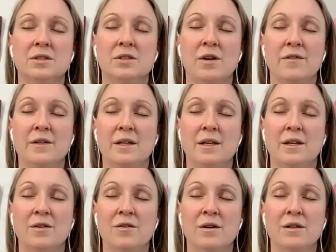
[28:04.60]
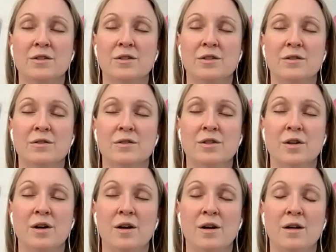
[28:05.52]
Softening across your
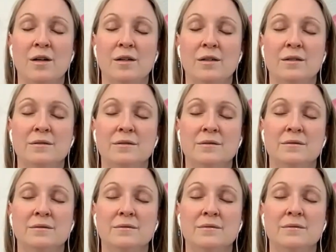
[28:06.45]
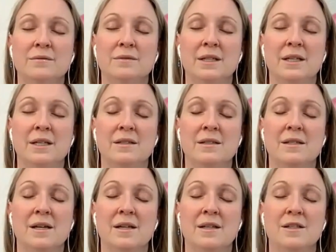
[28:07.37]
jaw, the
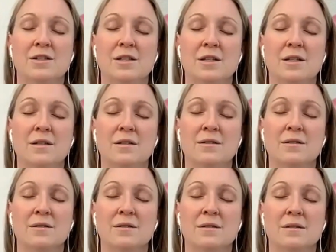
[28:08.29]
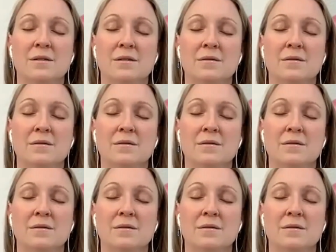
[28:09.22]
inside of the cheeks.